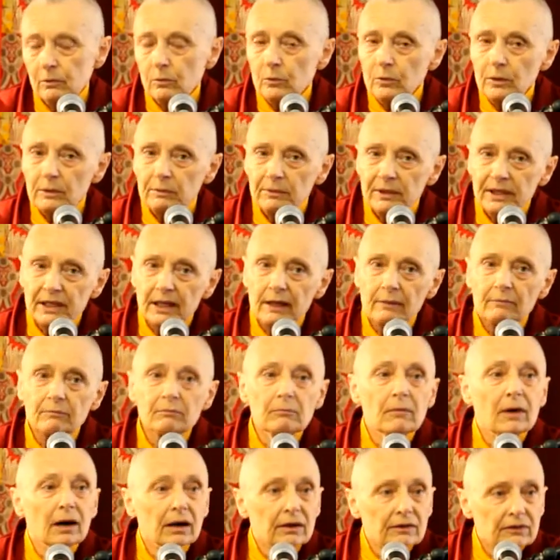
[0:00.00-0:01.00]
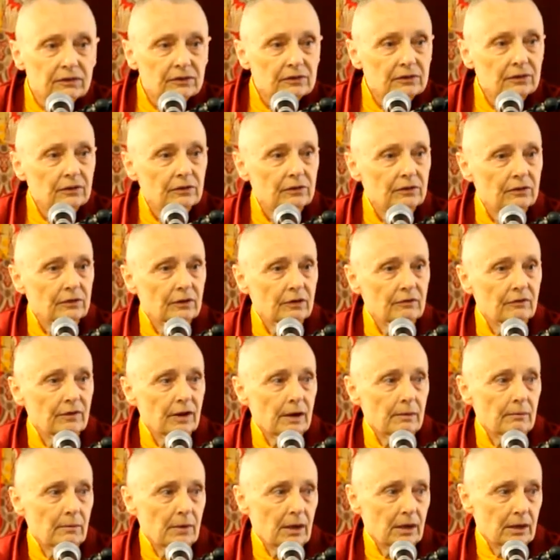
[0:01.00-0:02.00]
We become masters of
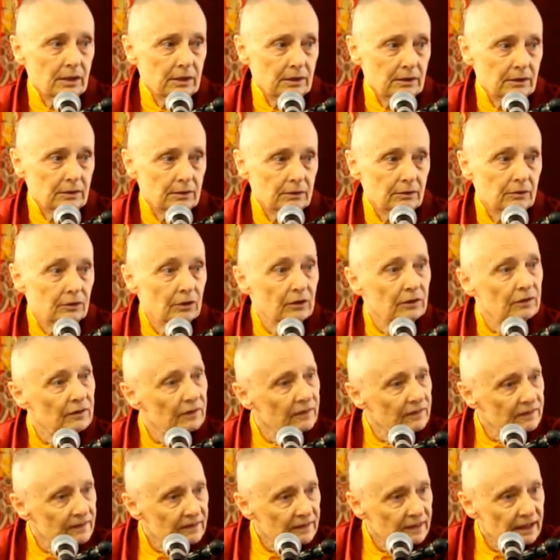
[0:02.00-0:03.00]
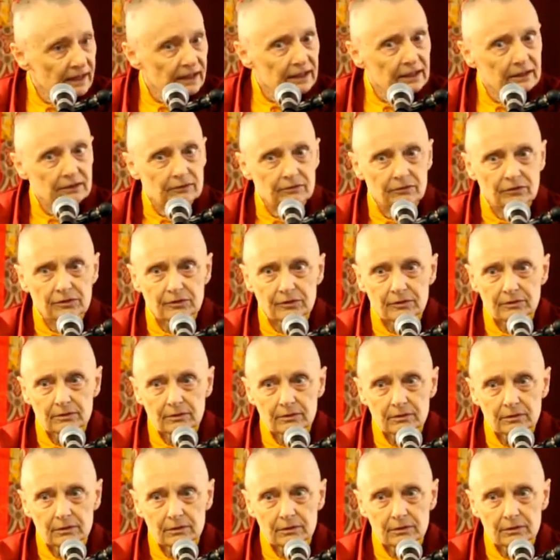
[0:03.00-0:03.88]
our mind, not the slaves.